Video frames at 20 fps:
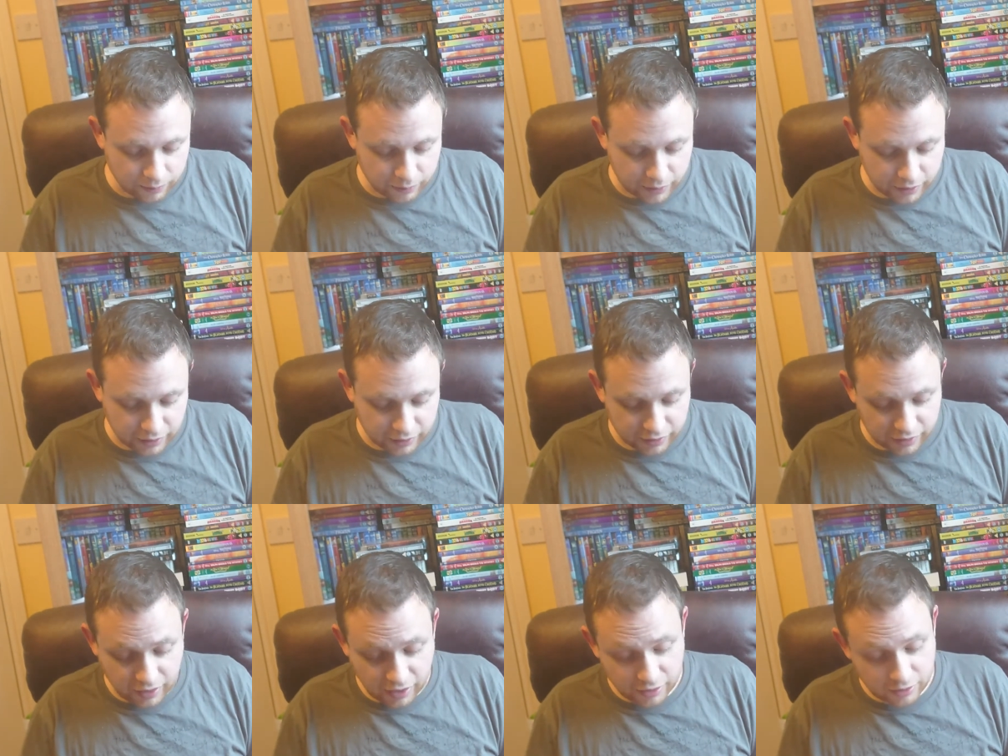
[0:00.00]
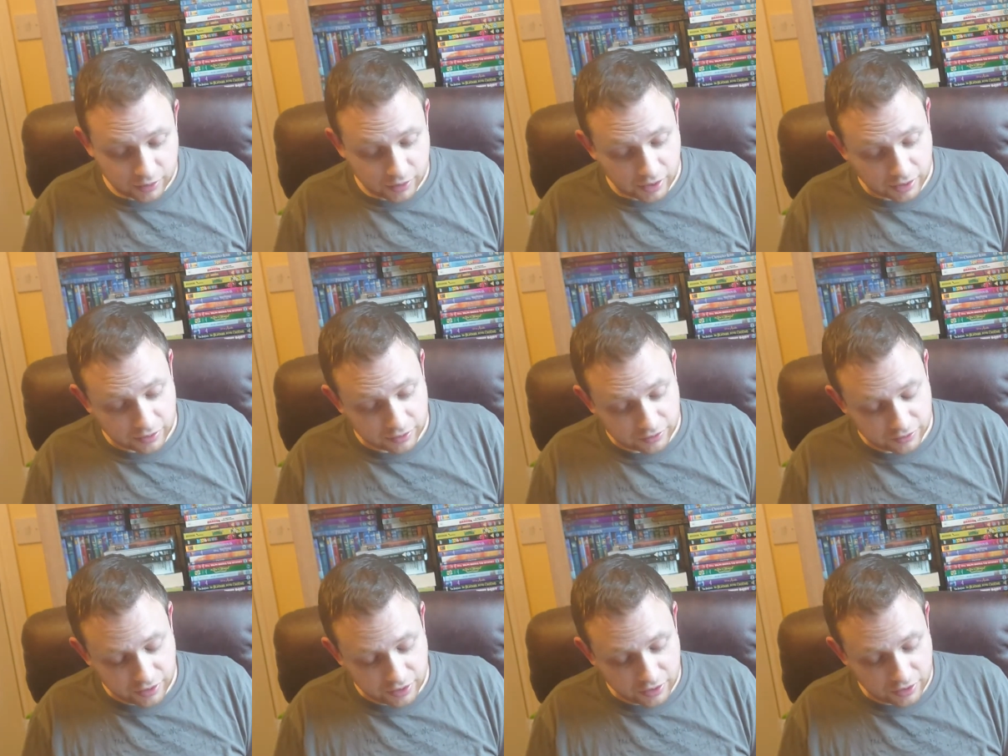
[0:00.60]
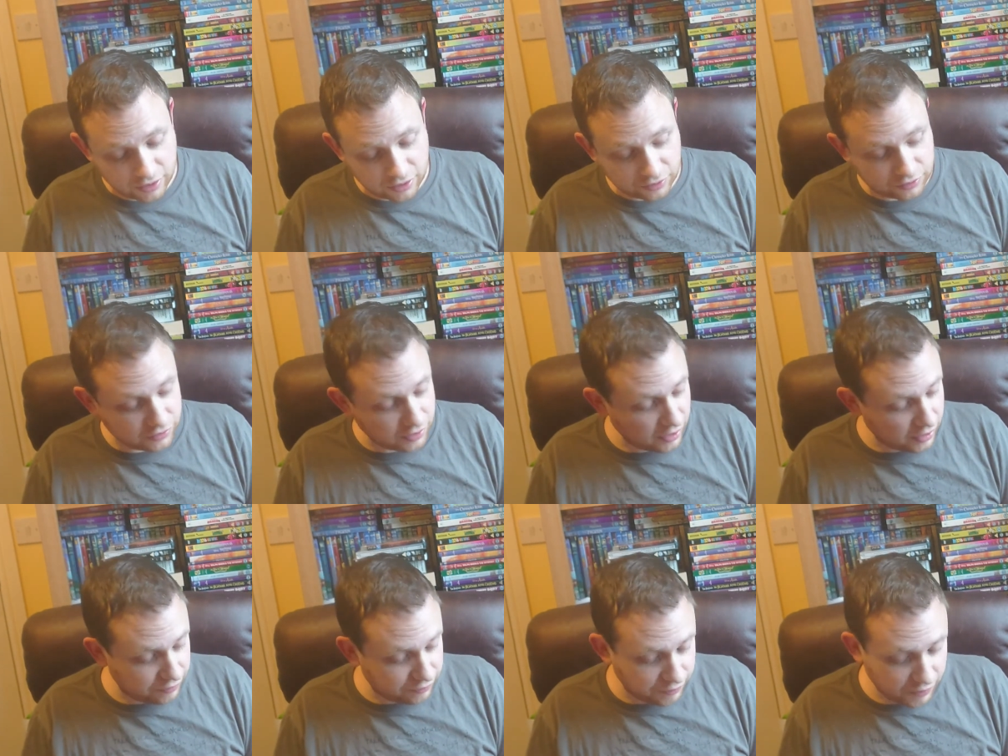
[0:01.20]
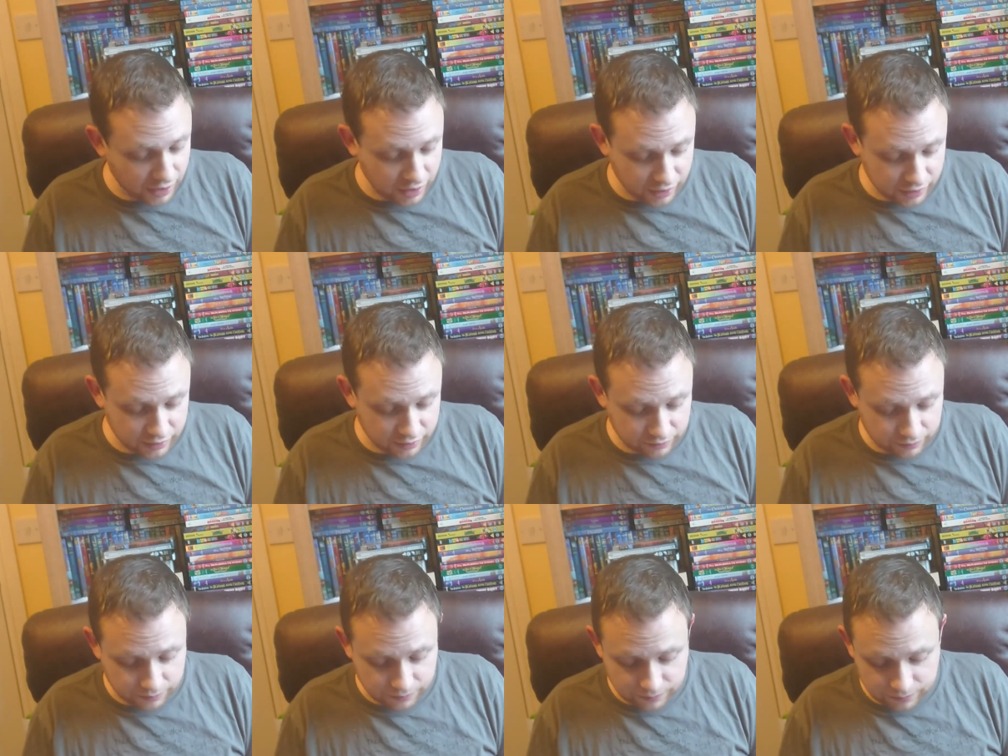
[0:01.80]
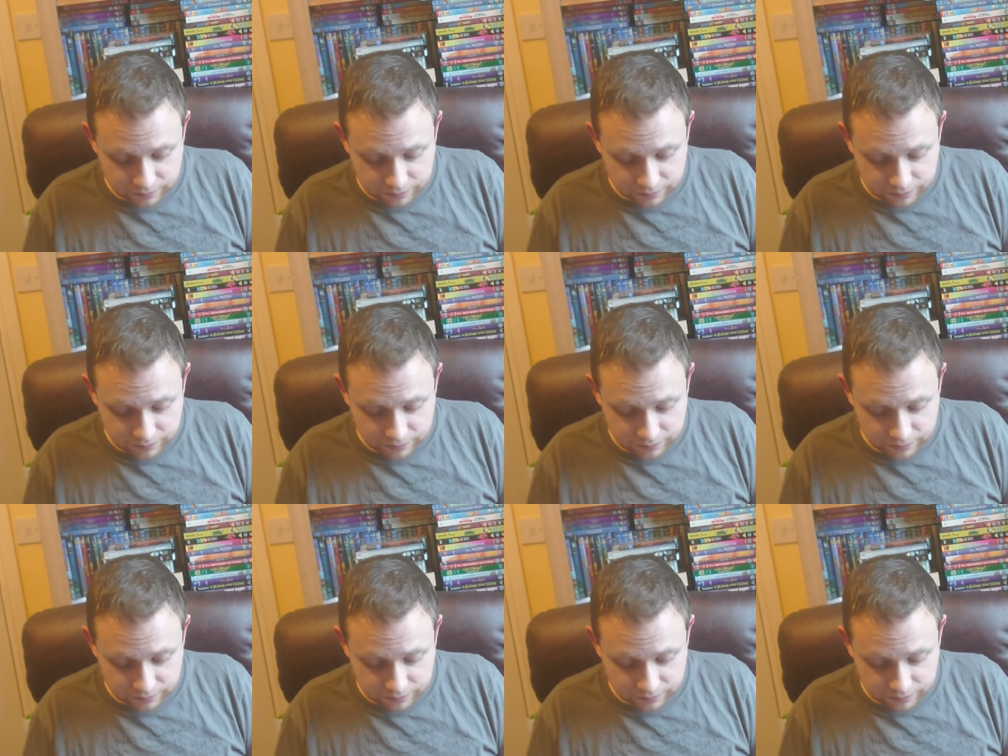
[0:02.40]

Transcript: But yeah, you get the stickers, they're fun,